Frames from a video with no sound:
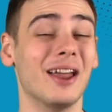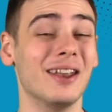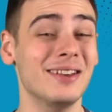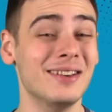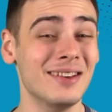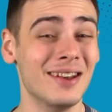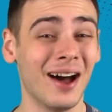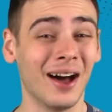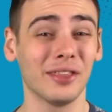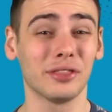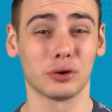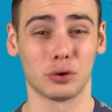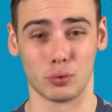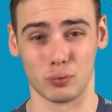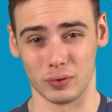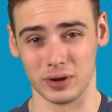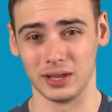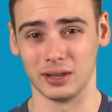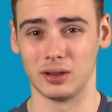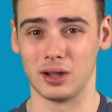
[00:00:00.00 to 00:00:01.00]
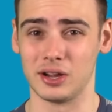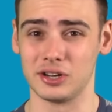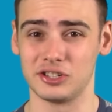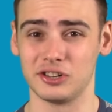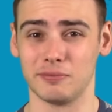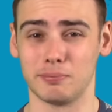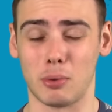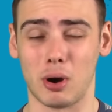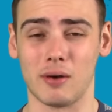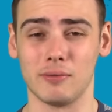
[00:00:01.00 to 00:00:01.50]
another
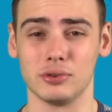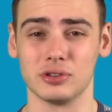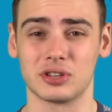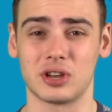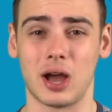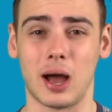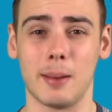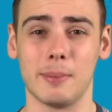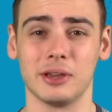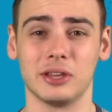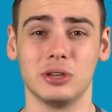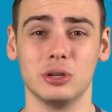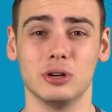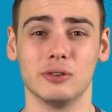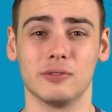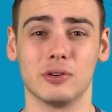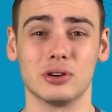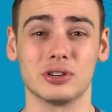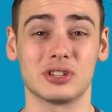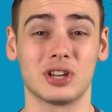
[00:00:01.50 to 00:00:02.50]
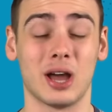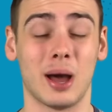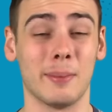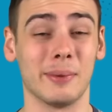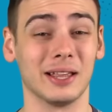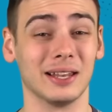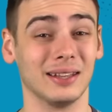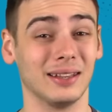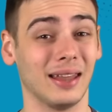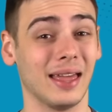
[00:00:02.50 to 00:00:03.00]
relaunch of Marvel's comic universe
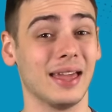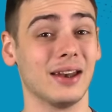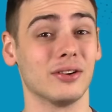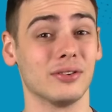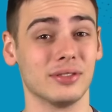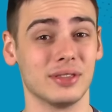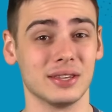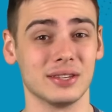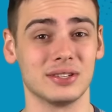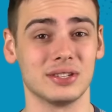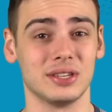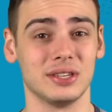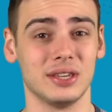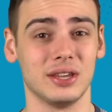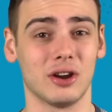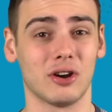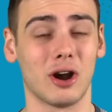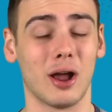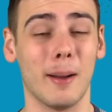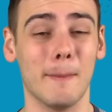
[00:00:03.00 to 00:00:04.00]
coming later this year,